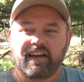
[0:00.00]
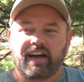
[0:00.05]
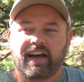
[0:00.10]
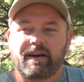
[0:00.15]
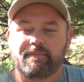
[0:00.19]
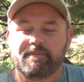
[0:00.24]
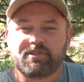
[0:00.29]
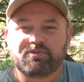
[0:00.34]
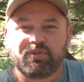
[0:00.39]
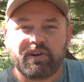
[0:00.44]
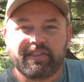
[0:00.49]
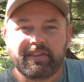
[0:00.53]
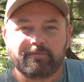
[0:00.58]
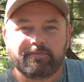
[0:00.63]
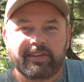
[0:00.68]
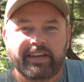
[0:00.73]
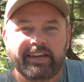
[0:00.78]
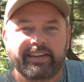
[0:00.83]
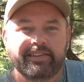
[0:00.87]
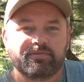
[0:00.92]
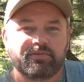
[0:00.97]
Um, it's one of the
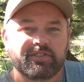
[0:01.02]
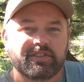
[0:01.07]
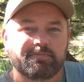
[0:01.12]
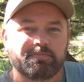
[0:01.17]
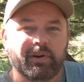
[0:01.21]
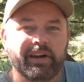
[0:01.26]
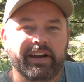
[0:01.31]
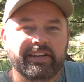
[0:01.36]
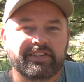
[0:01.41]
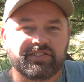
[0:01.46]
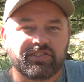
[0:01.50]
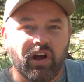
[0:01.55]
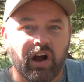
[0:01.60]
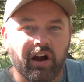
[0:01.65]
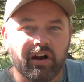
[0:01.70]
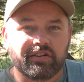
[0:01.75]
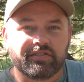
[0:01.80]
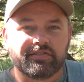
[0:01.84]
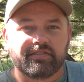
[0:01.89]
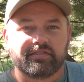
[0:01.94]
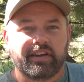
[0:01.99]
things when spring
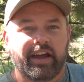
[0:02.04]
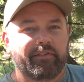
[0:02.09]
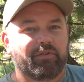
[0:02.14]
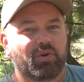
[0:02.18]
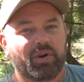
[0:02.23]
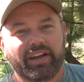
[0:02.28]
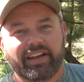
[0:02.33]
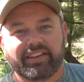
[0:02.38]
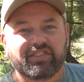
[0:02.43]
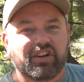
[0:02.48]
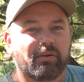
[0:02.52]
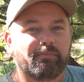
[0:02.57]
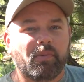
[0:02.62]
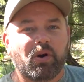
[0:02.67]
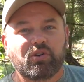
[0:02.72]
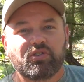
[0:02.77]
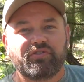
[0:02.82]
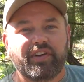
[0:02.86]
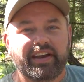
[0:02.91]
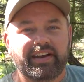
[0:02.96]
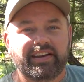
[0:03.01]
starts, everyone gets all
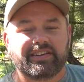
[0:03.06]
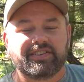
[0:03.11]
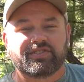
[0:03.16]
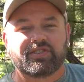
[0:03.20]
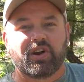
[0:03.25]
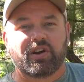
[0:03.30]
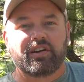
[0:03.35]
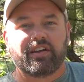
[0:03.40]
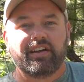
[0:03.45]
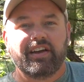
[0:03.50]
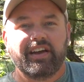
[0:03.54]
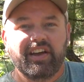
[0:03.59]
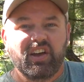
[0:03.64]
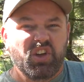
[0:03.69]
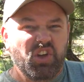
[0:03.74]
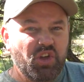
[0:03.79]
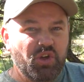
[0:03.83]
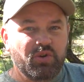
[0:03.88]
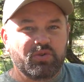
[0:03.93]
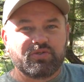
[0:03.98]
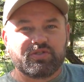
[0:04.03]
motivated to start a
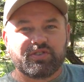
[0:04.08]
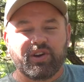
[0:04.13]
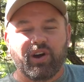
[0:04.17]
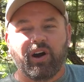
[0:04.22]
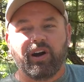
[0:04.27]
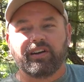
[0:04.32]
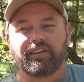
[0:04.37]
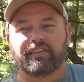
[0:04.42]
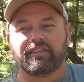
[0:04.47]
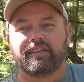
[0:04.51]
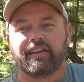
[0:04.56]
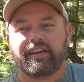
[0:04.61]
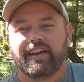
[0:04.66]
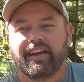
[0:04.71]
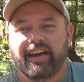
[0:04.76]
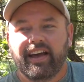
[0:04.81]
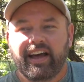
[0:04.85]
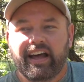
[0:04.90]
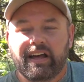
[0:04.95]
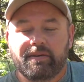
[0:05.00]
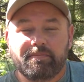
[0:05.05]
huge garden,
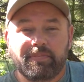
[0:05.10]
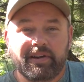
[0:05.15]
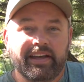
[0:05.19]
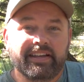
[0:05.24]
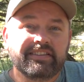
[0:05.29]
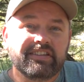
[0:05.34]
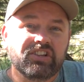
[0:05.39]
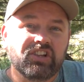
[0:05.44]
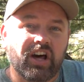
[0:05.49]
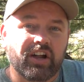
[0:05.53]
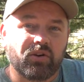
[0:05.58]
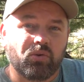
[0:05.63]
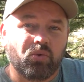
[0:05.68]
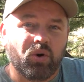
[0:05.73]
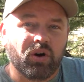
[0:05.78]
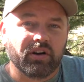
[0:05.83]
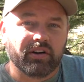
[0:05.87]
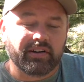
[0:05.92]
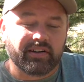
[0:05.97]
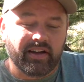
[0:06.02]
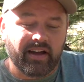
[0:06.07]
um, but it's a lot of
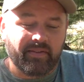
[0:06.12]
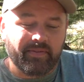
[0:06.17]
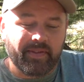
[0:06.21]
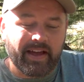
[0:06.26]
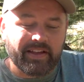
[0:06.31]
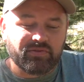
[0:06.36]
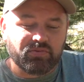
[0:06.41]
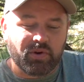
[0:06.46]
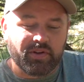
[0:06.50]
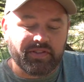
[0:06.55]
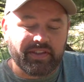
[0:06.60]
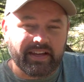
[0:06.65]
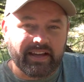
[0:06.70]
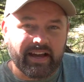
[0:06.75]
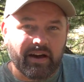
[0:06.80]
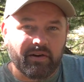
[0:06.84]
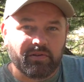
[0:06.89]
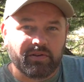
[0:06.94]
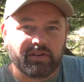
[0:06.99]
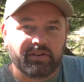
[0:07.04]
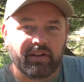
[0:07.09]
work. Um, that's one thing
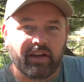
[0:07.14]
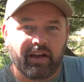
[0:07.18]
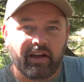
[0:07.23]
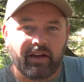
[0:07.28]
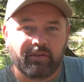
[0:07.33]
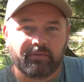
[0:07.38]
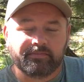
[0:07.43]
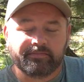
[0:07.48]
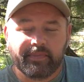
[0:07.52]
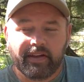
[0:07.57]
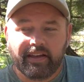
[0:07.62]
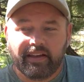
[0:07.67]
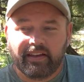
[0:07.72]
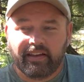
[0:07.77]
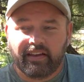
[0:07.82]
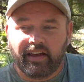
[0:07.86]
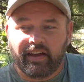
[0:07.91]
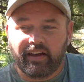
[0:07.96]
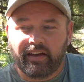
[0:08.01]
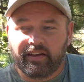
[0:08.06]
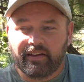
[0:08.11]
I would um,
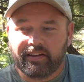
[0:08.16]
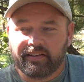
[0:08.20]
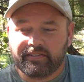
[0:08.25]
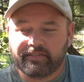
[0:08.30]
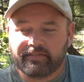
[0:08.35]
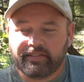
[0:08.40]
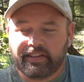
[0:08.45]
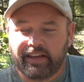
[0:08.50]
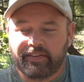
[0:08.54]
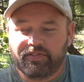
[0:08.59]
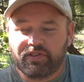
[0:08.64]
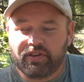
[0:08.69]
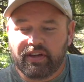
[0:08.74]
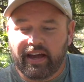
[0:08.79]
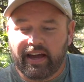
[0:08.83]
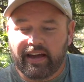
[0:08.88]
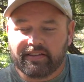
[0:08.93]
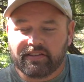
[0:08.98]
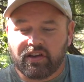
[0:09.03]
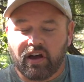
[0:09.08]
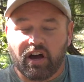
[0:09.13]
uh, give you
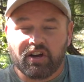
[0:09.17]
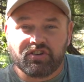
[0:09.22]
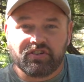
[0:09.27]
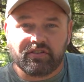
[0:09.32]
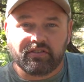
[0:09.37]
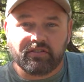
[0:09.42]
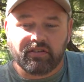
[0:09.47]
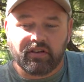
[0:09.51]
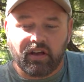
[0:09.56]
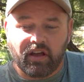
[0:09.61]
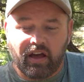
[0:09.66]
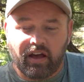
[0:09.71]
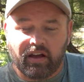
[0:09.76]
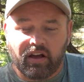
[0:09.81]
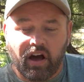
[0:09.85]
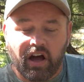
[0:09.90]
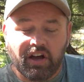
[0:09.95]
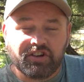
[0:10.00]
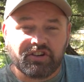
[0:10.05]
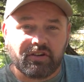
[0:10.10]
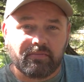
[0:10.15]
guys caution, uh,
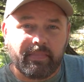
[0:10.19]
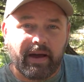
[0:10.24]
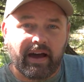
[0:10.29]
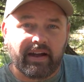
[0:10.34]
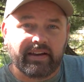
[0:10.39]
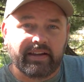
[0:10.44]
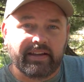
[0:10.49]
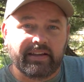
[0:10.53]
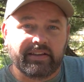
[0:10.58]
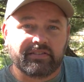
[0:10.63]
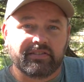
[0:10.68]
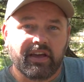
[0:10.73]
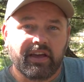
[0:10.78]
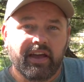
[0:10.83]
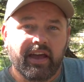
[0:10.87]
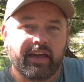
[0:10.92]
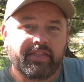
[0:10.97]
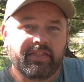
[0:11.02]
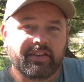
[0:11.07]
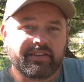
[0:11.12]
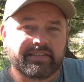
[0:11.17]
caution about is
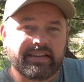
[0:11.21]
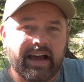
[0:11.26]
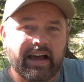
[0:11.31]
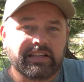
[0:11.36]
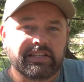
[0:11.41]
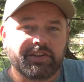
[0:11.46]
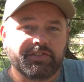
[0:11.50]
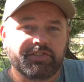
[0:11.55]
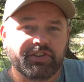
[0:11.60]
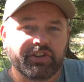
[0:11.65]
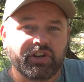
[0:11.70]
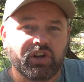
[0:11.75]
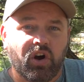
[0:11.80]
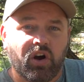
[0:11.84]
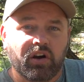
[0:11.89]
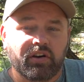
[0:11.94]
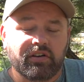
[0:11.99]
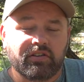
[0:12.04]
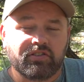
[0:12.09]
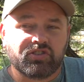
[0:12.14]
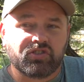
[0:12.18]
the size of your
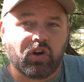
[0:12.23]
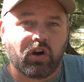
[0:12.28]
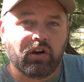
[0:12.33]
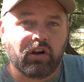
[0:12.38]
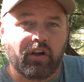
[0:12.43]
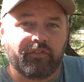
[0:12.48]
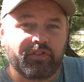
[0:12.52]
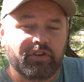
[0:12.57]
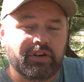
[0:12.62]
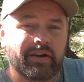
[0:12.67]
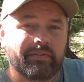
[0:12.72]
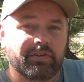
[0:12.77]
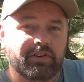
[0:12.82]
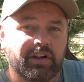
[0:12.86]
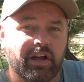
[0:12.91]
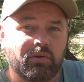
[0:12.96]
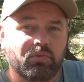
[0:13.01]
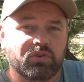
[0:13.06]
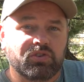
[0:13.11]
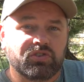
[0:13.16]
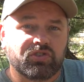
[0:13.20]
garden. Start off, if you've never
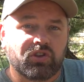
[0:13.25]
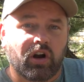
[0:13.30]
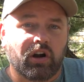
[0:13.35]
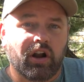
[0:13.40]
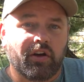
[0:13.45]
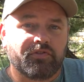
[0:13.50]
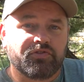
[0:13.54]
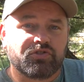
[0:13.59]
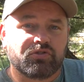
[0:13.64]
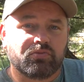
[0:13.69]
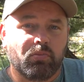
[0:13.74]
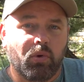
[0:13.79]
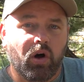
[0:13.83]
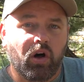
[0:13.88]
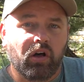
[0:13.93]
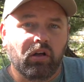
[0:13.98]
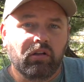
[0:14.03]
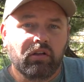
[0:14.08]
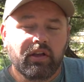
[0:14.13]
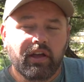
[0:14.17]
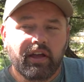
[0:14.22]
done one, start off
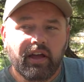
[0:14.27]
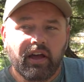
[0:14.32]
small.